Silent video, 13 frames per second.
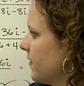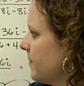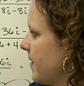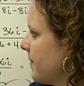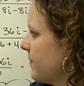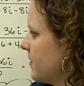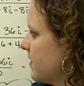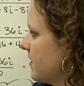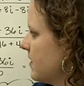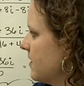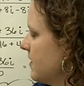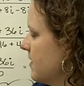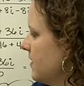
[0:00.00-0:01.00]
Remember,
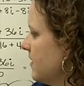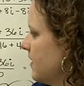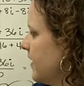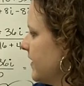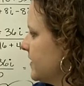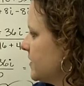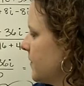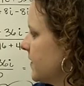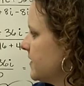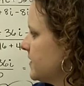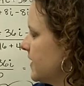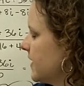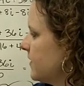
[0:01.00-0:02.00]
I squared
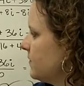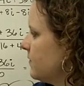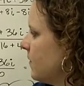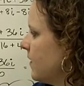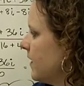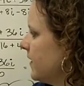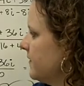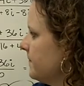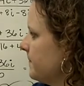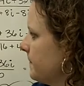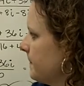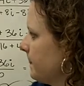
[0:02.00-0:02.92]
is negative 1.